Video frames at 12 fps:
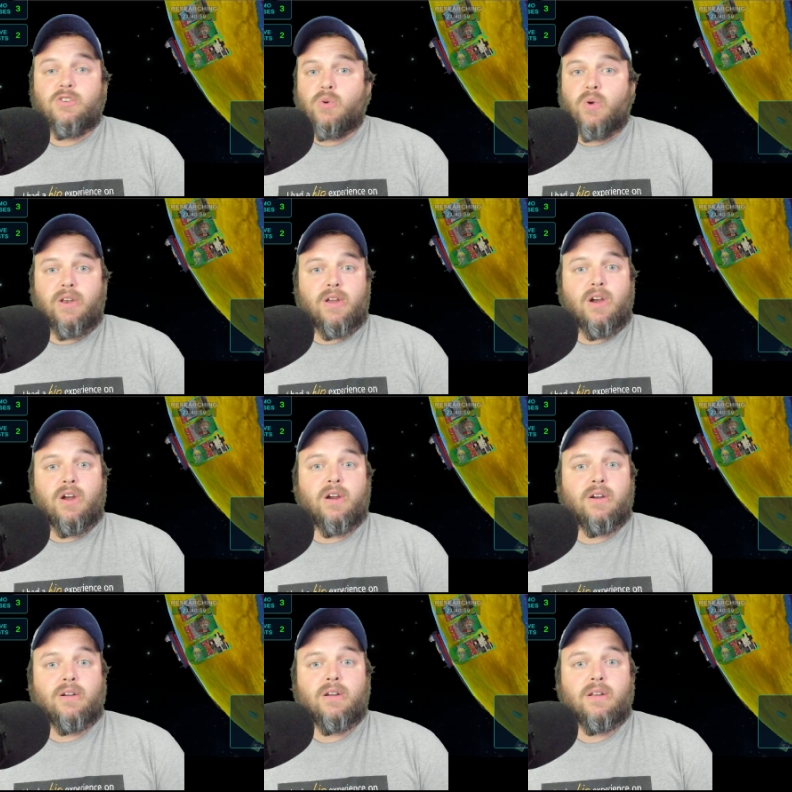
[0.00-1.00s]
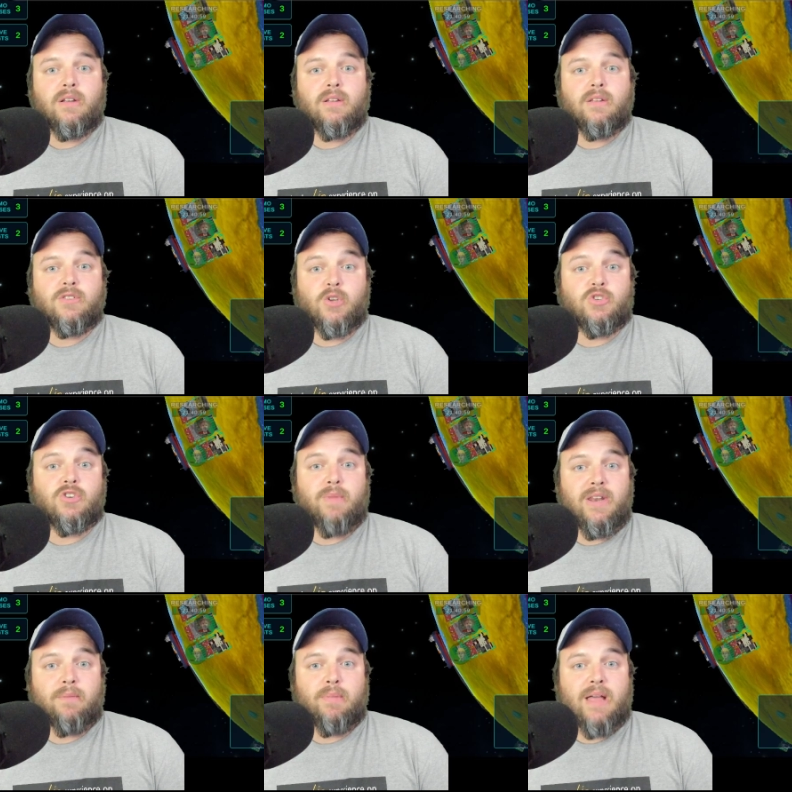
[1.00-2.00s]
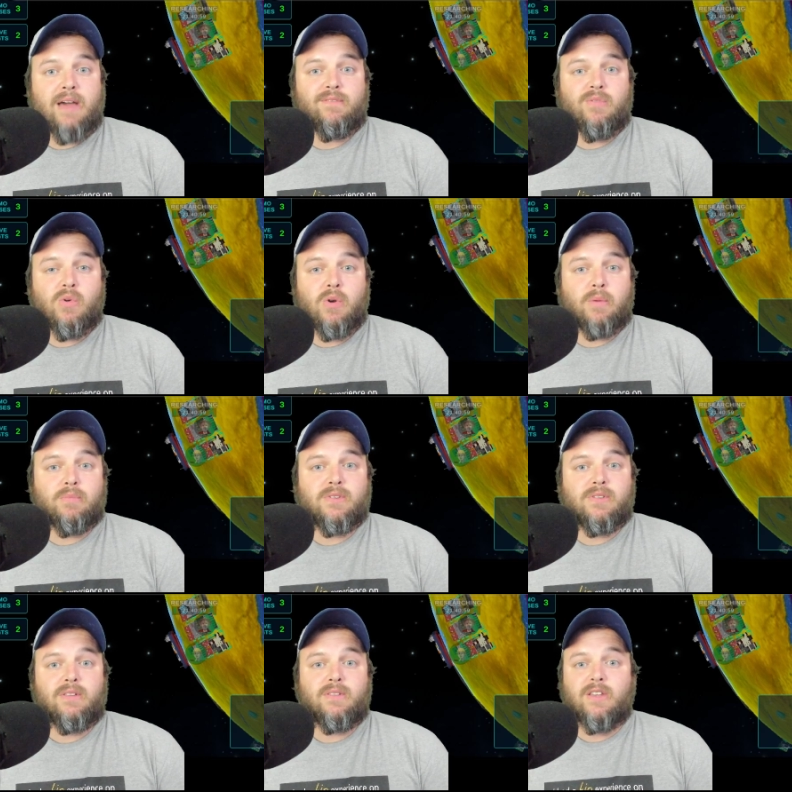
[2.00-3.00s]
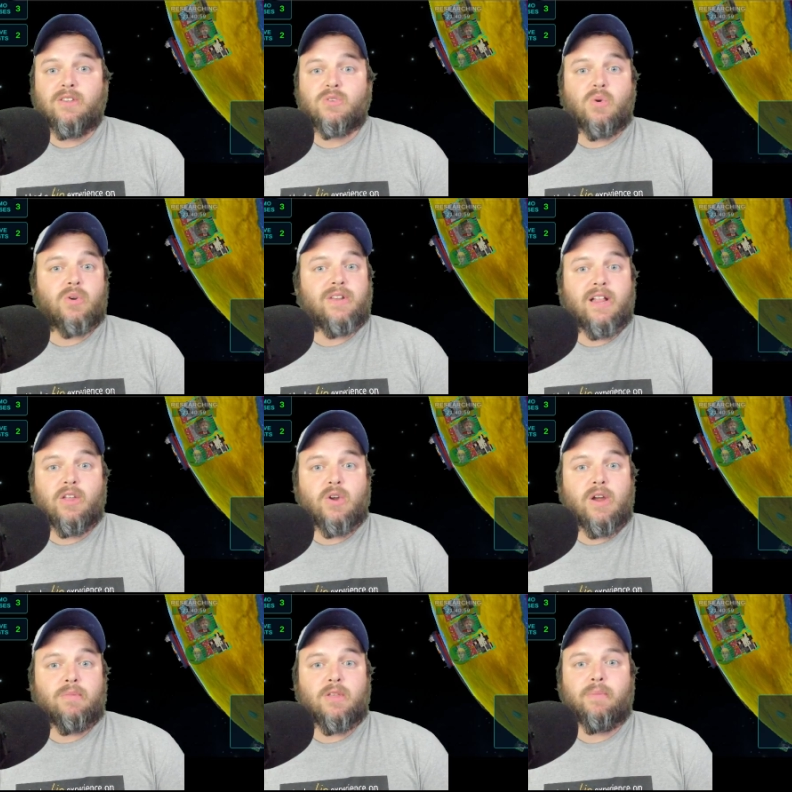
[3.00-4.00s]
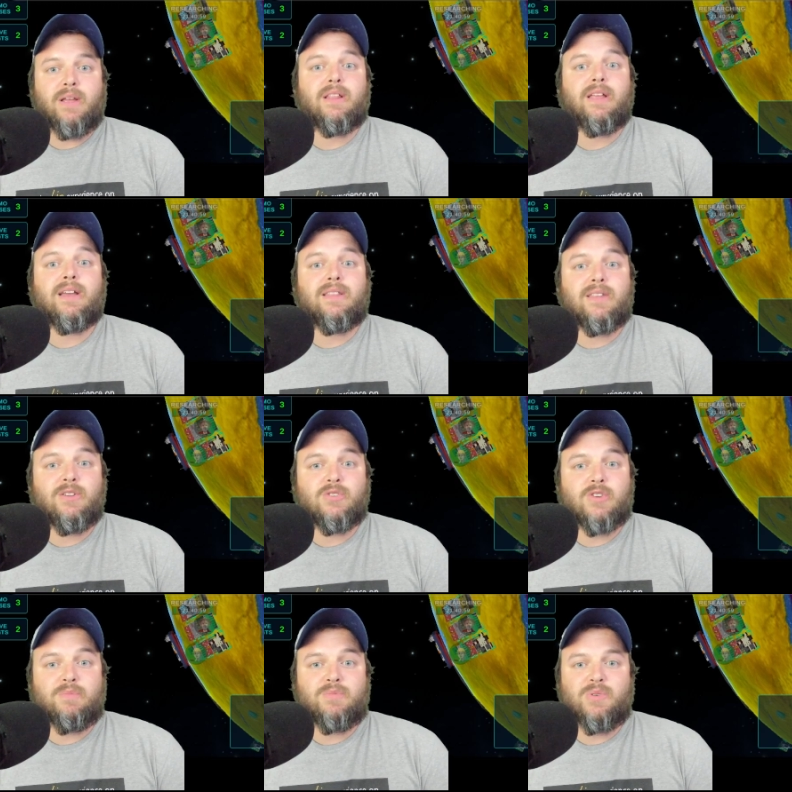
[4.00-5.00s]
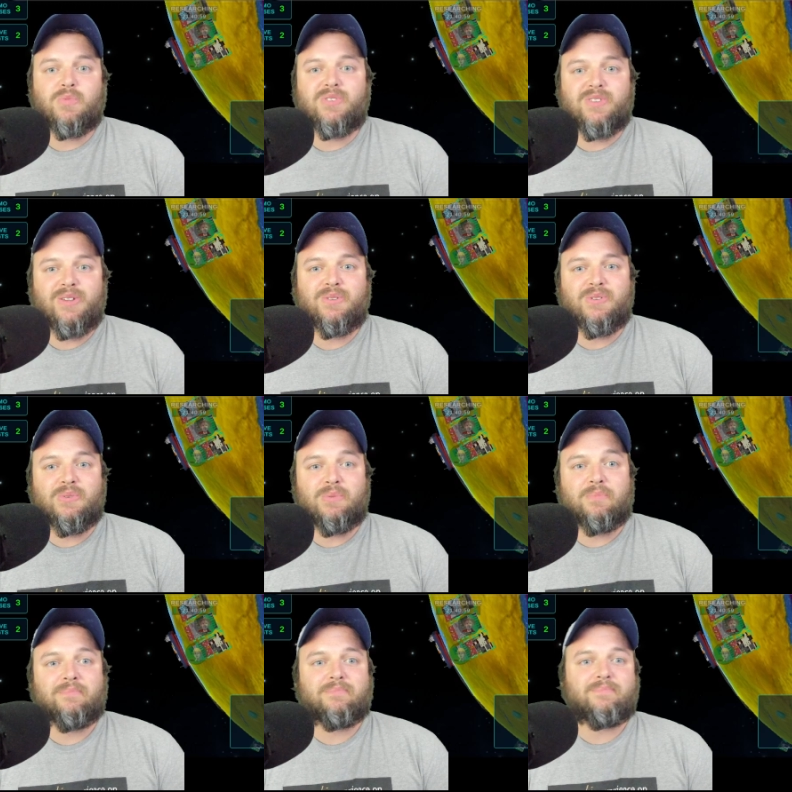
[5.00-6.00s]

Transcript: Join our social media platforms, Discord, Telegram. There'll be a link in the description. We'll see you soon.